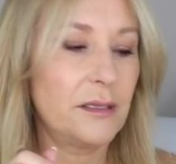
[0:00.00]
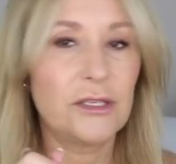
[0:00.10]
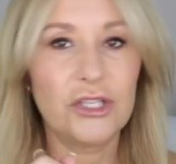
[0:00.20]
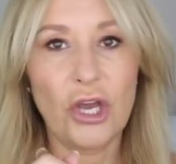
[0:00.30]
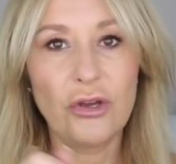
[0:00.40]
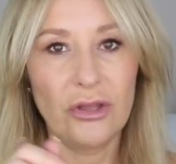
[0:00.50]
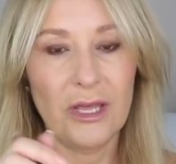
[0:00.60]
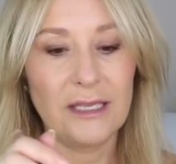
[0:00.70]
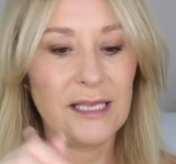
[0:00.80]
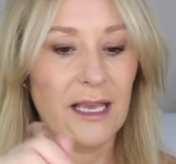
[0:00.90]
show you
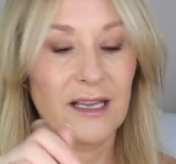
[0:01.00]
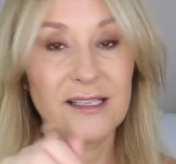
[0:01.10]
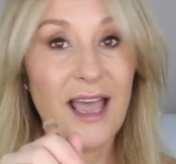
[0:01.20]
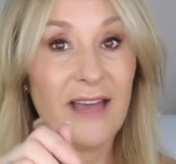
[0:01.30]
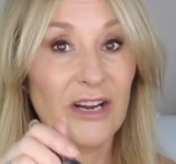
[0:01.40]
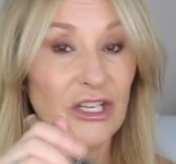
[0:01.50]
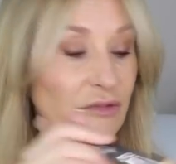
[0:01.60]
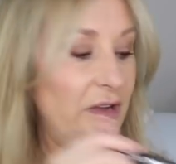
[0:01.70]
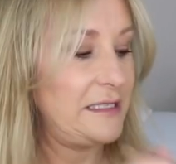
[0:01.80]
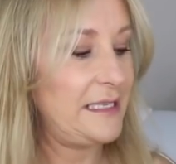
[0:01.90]
this here because I haven't
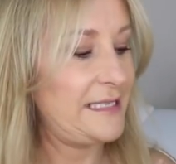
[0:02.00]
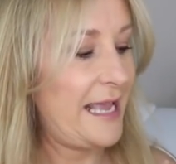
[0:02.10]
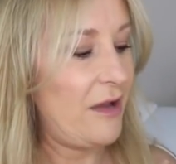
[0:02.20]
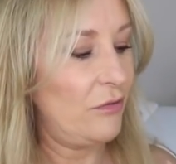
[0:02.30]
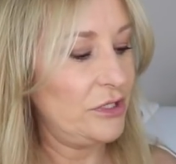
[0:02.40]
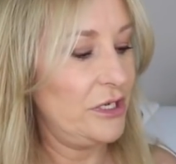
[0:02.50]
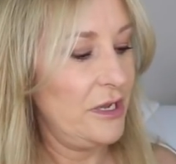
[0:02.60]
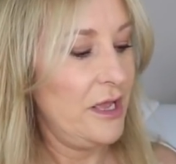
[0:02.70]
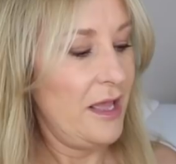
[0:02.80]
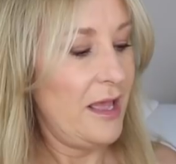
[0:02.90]
actually rinsed this out.
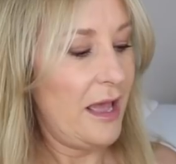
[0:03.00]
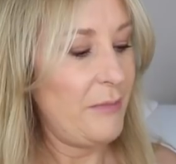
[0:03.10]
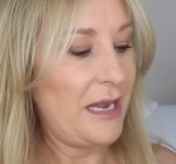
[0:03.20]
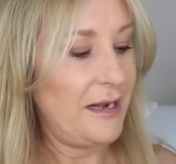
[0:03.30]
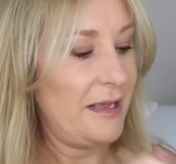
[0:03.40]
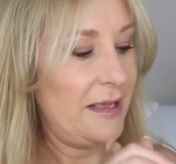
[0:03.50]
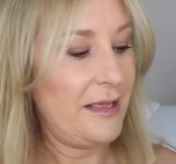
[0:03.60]
I mean,